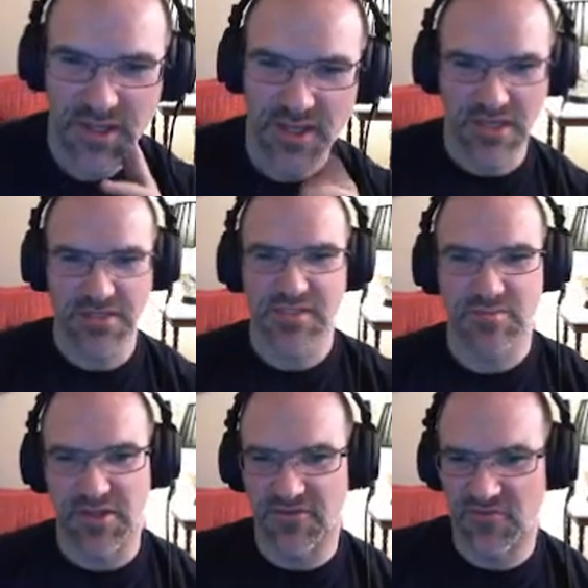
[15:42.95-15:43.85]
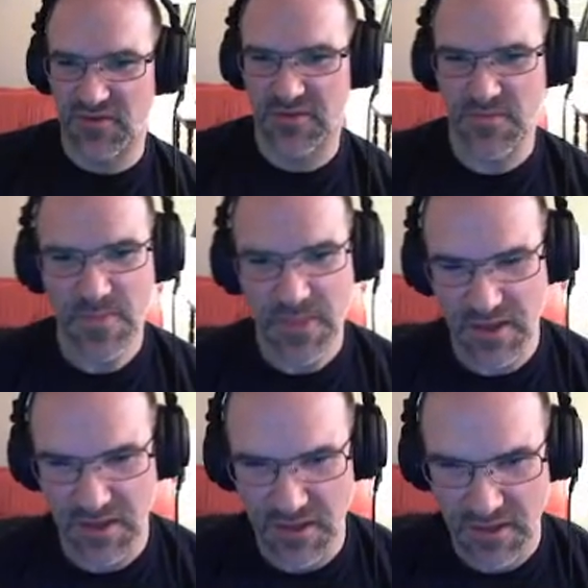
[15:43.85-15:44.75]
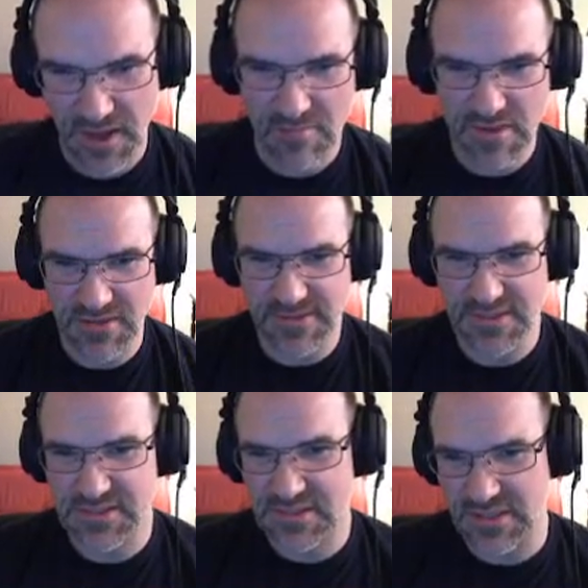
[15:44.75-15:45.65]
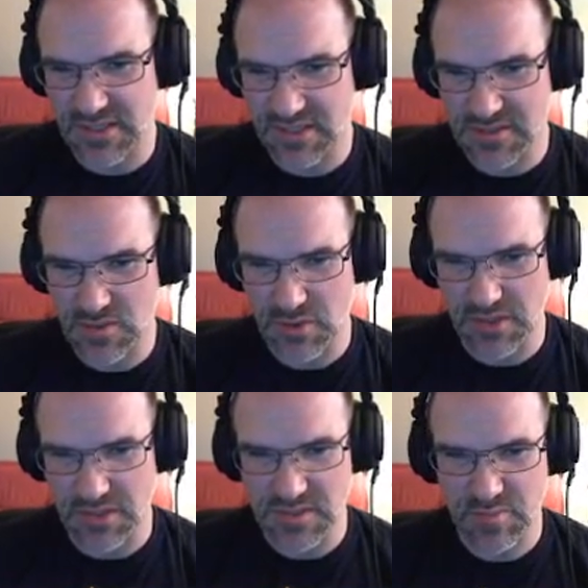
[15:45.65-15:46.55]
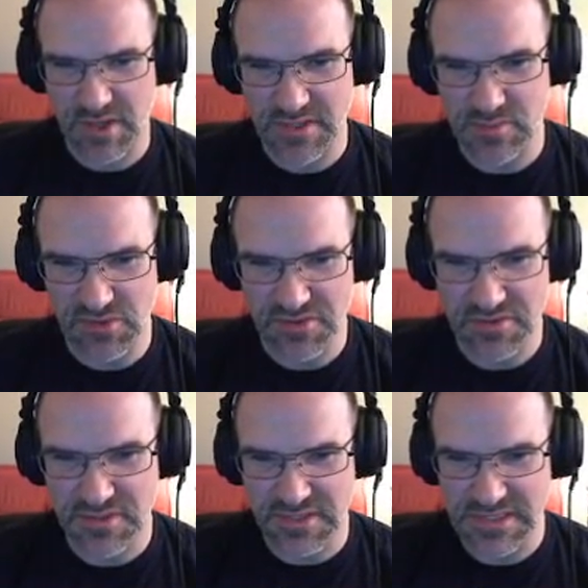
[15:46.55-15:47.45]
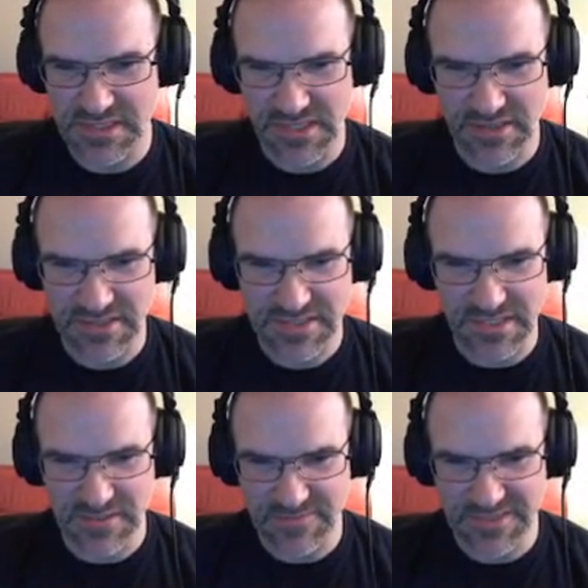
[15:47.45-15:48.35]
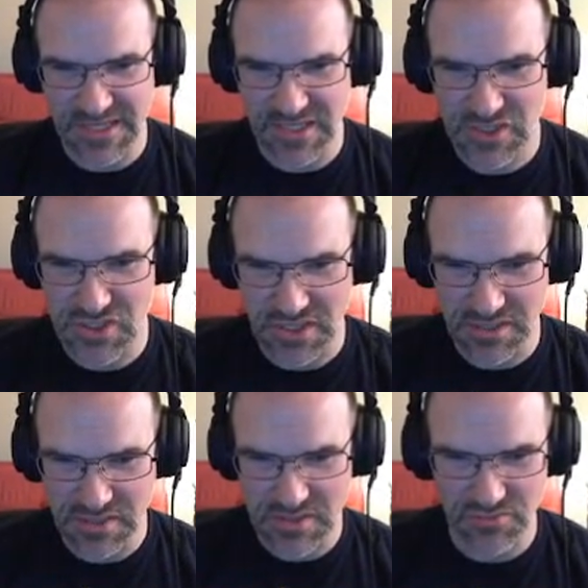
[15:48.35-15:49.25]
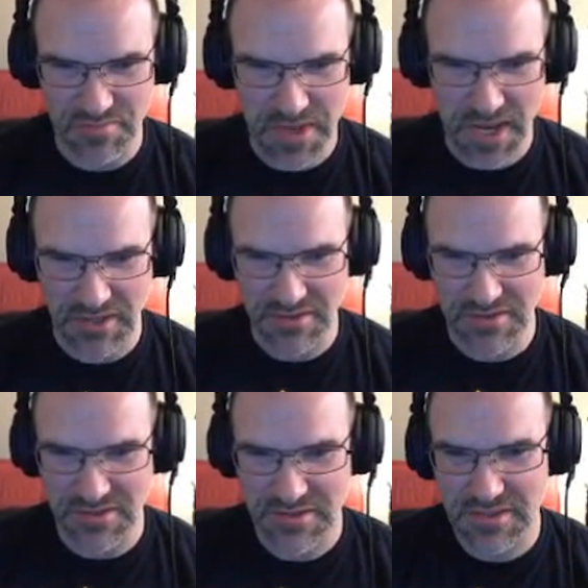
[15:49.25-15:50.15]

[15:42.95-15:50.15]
He needs some love. I made this like as quickly as possible. You can see like the size of his eye changes dramatically.